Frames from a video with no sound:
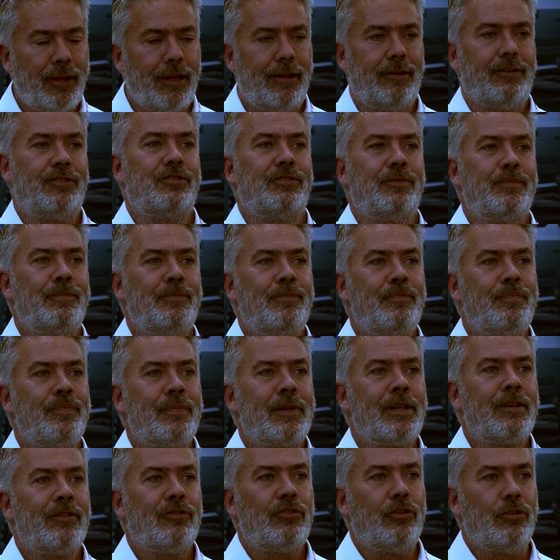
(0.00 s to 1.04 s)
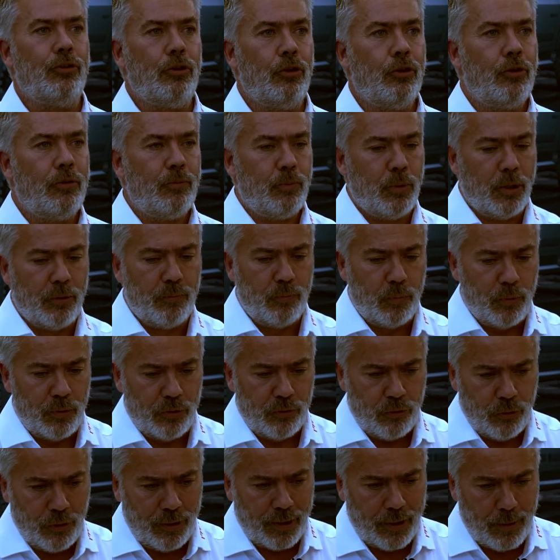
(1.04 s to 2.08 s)
else. So we're
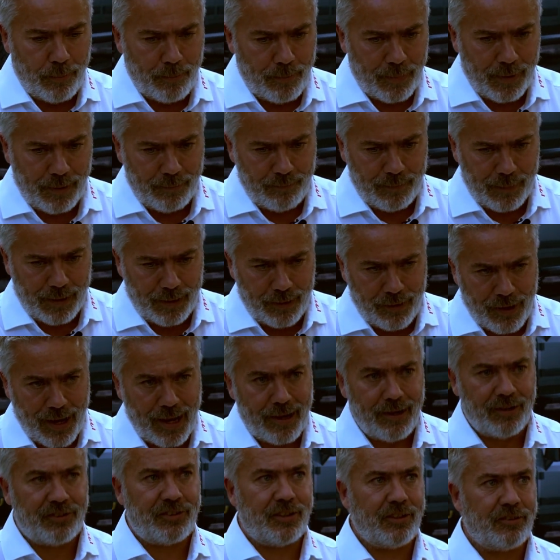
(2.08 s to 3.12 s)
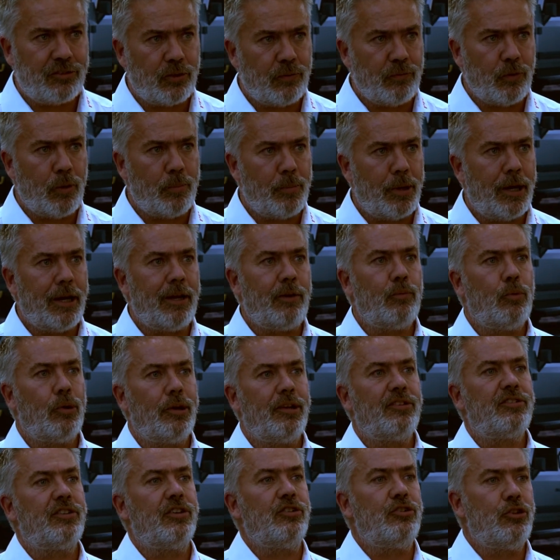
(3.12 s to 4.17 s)
doing an analysis of your mine. What
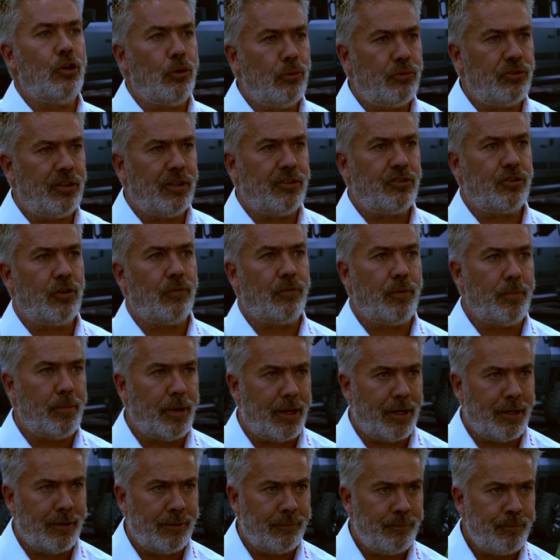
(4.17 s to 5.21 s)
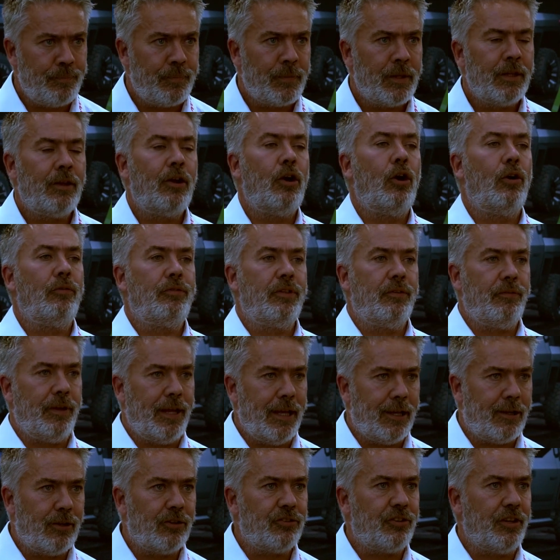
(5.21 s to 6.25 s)
is the usage of the mine, of the
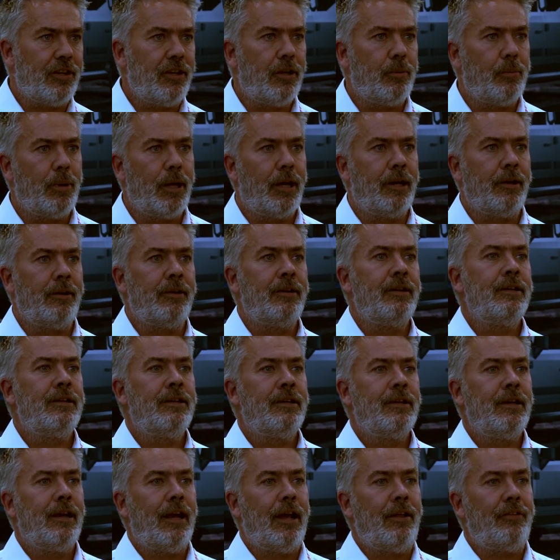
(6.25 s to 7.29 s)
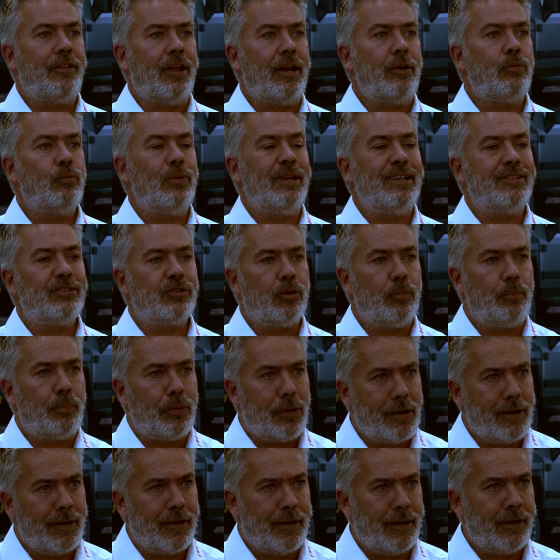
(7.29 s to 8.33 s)
vehicles in the mine? And then we
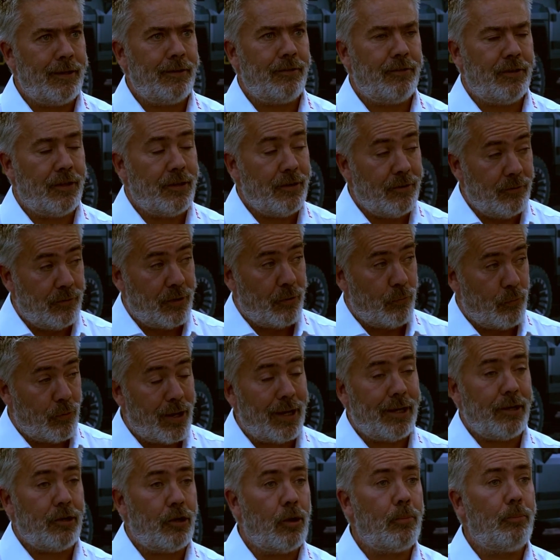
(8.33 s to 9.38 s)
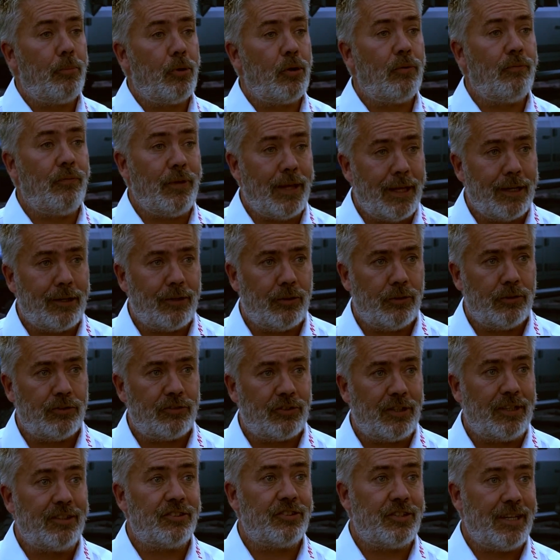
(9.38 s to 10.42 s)
supply the right number of
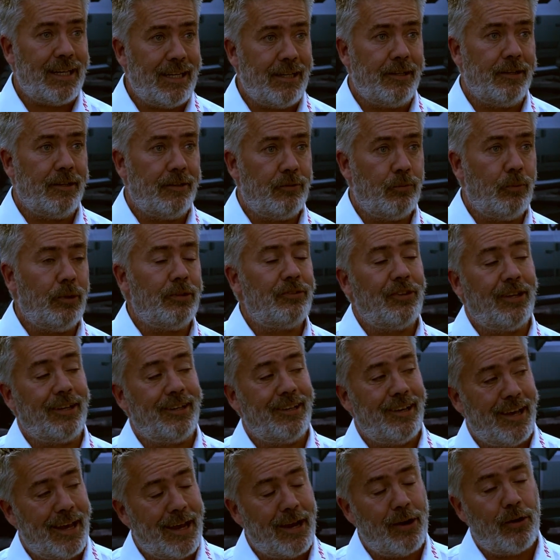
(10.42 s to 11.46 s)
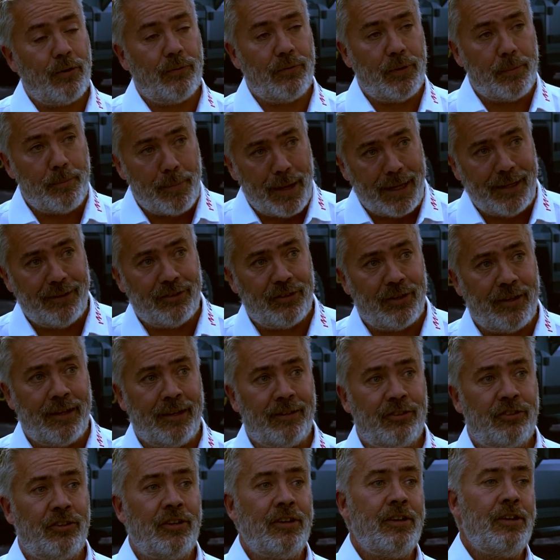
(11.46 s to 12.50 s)
vehicles that's needed. We take care of the
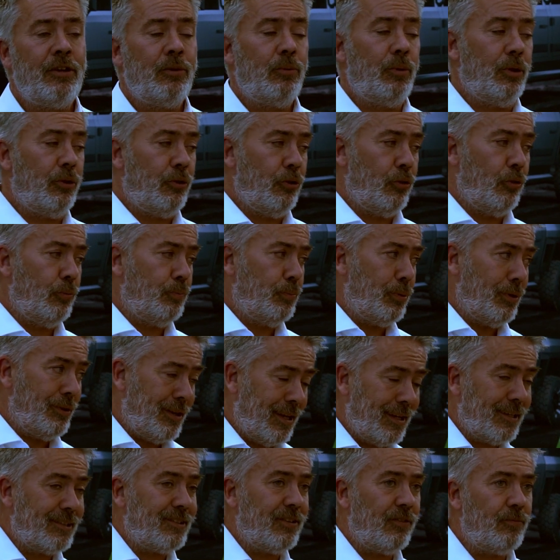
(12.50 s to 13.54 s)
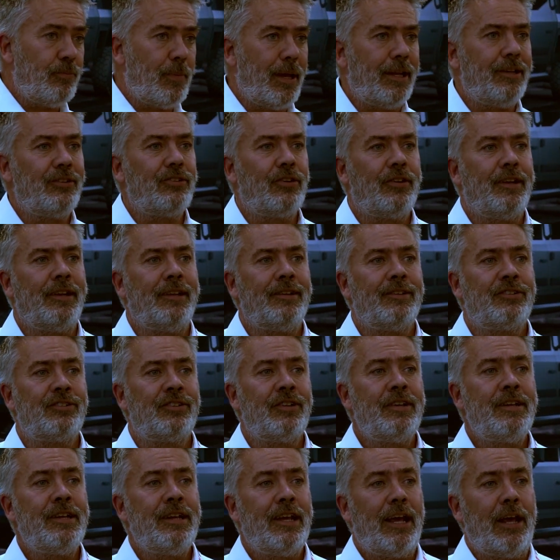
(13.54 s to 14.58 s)
maintenance, we do predictive maintenance,
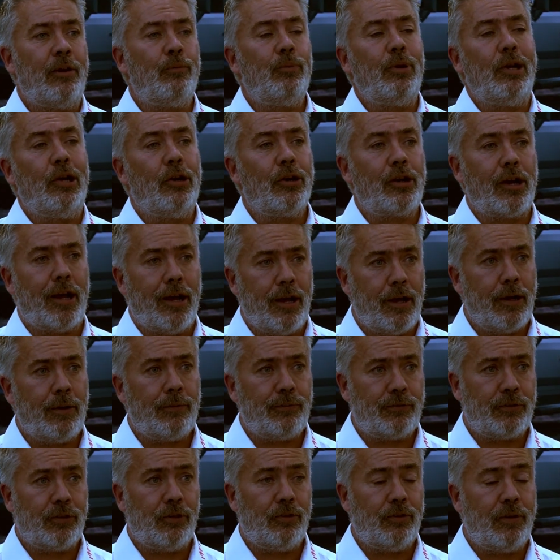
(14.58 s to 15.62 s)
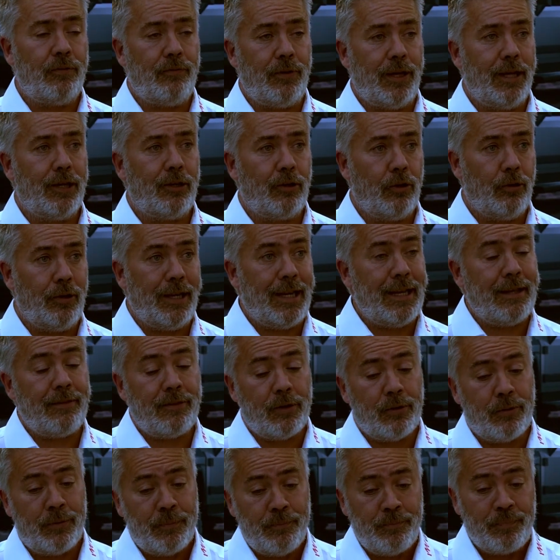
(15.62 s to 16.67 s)
and we look after the vehicle,
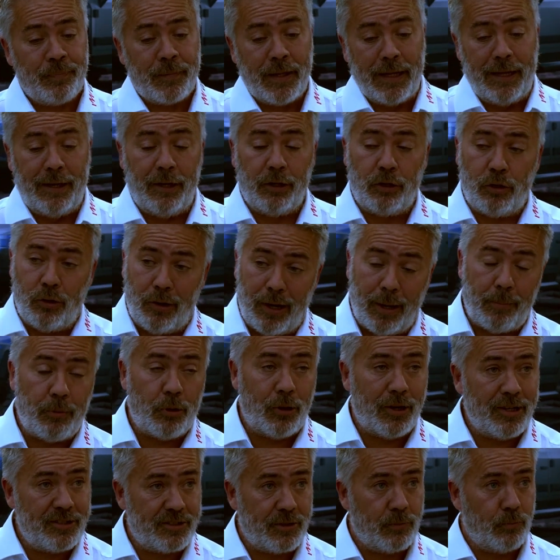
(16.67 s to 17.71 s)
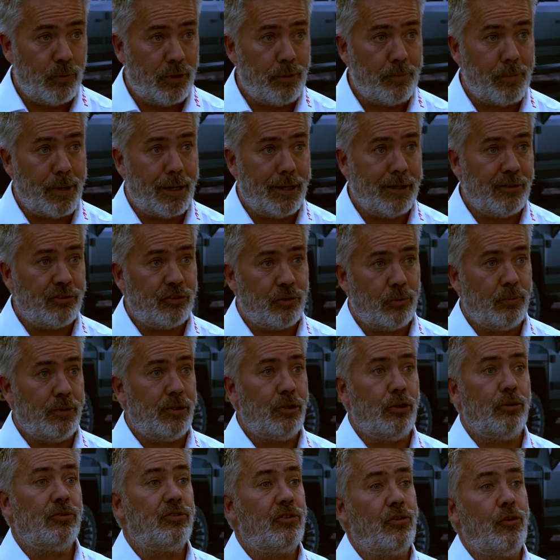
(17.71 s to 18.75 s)
either in a collaboration with the mine, so we
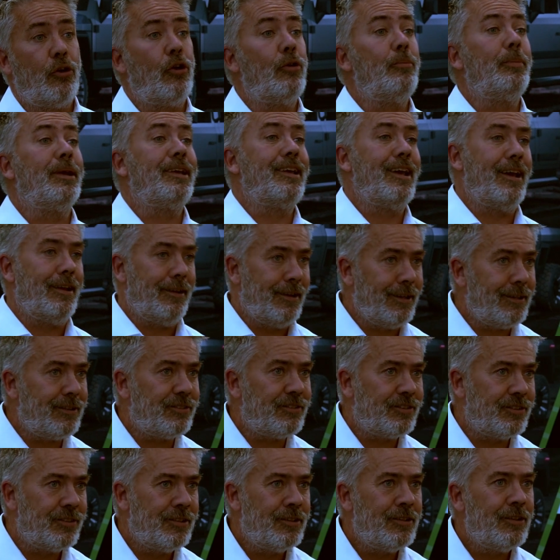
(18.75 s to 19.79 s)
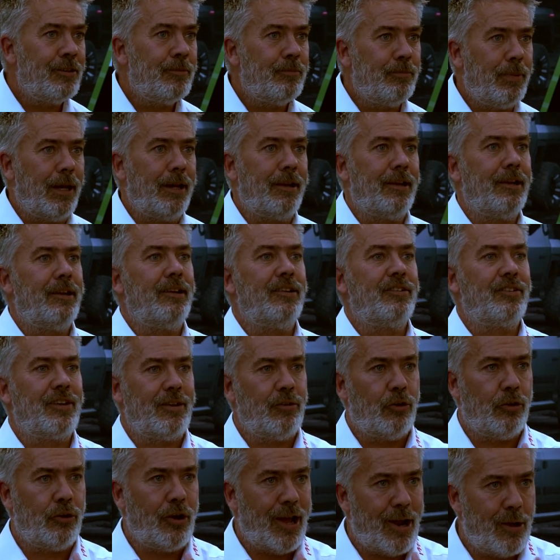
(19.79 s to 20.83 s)
use their mechanics, but it is
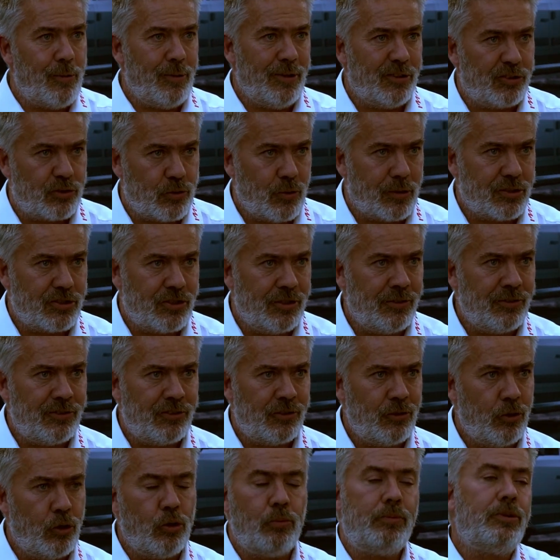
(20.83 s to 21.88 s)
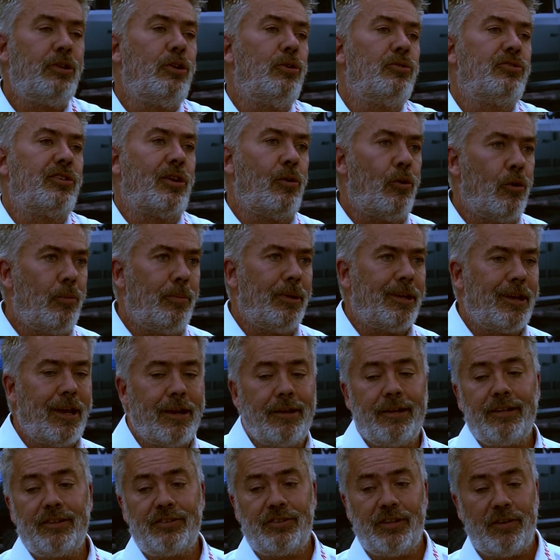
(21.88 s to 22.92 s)
on our instructions, or we use our own
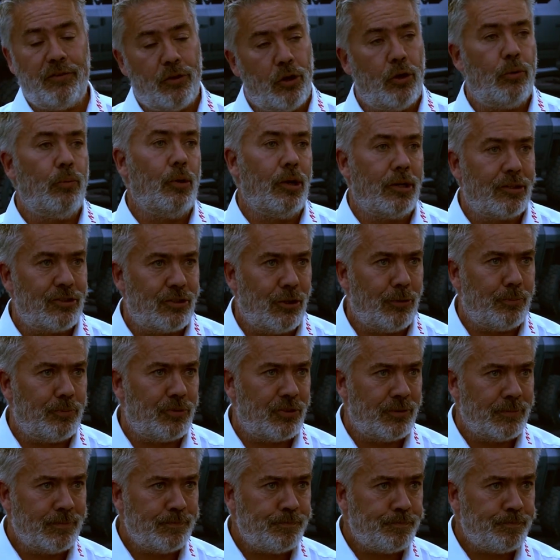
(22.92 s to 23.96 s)
mechanics in their workshops,